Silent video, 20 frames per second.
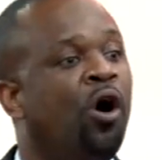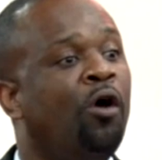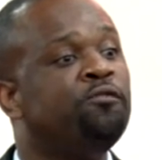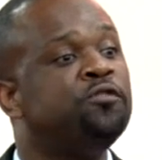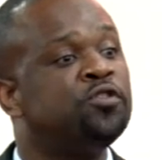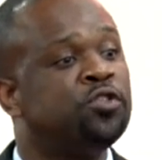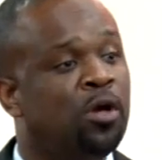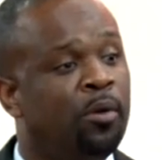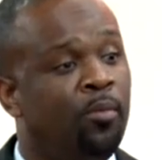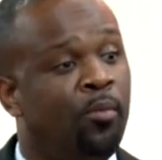
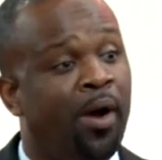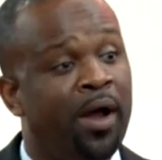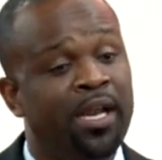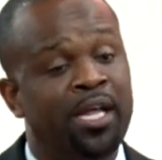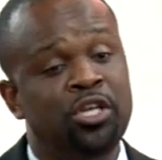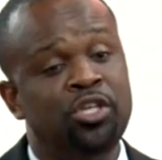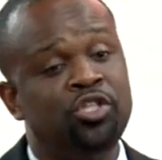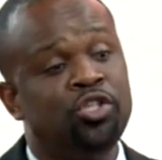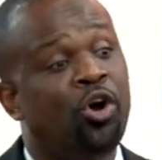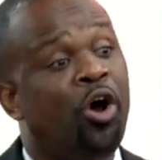of someone
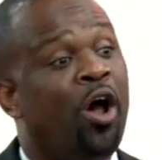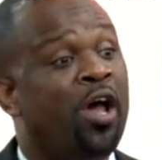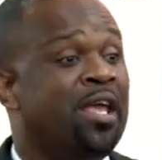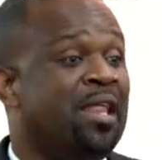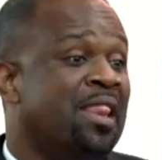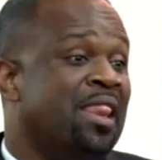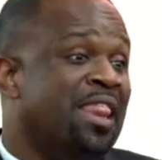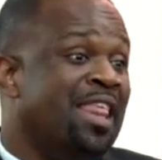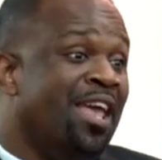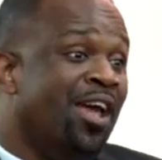
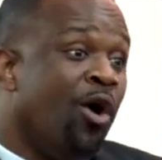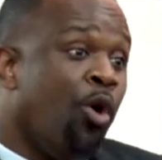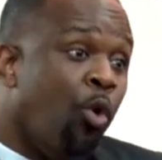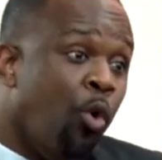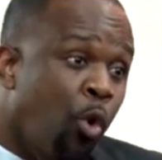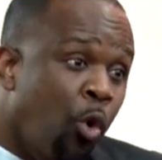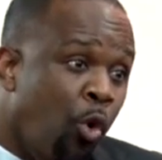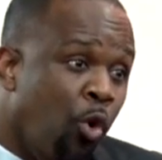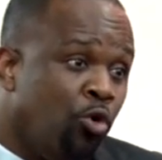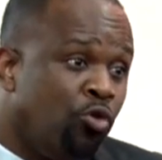enjoying their
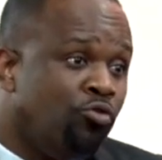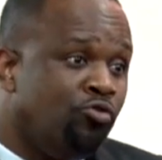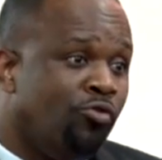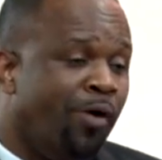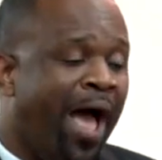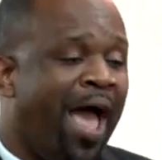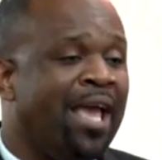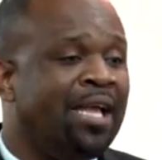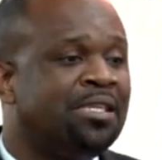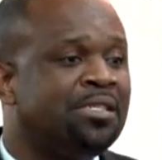own
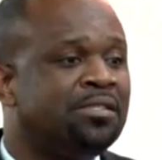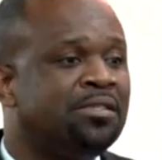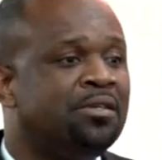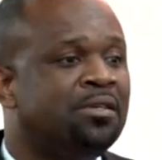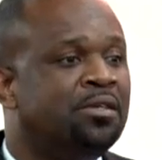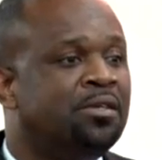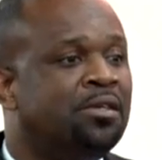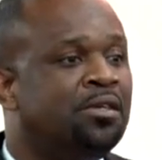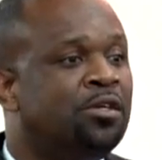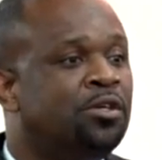right
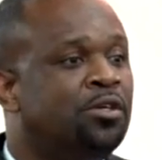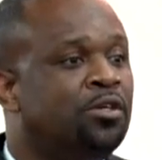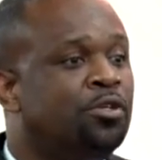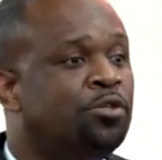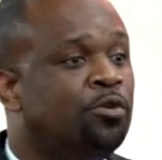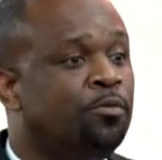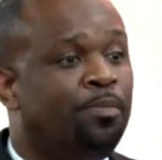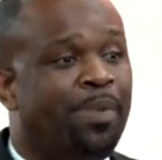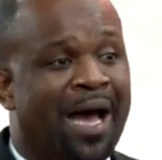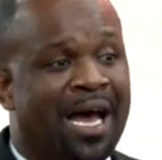
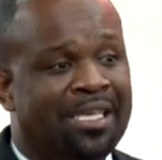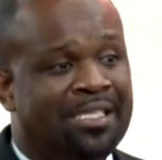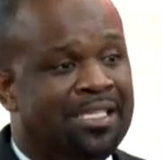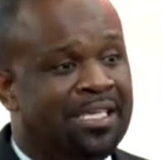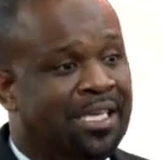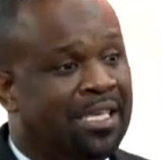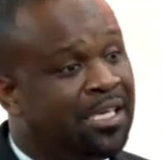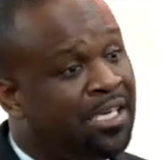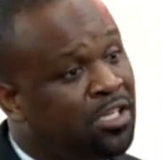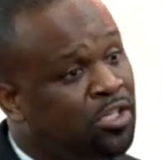to
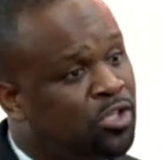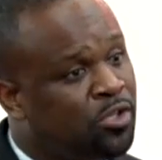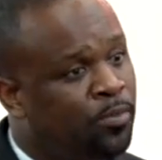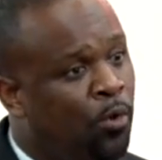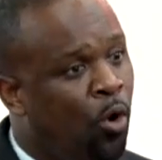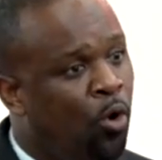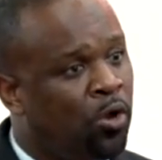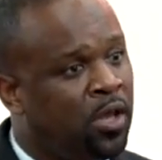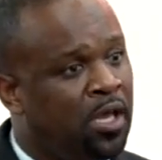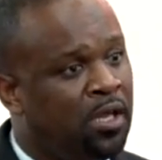partake in
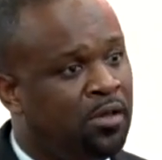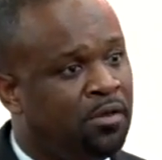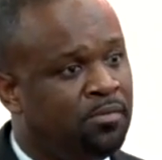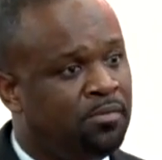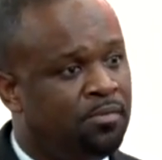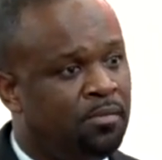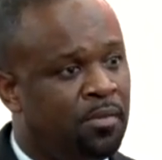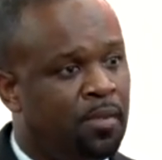smoking.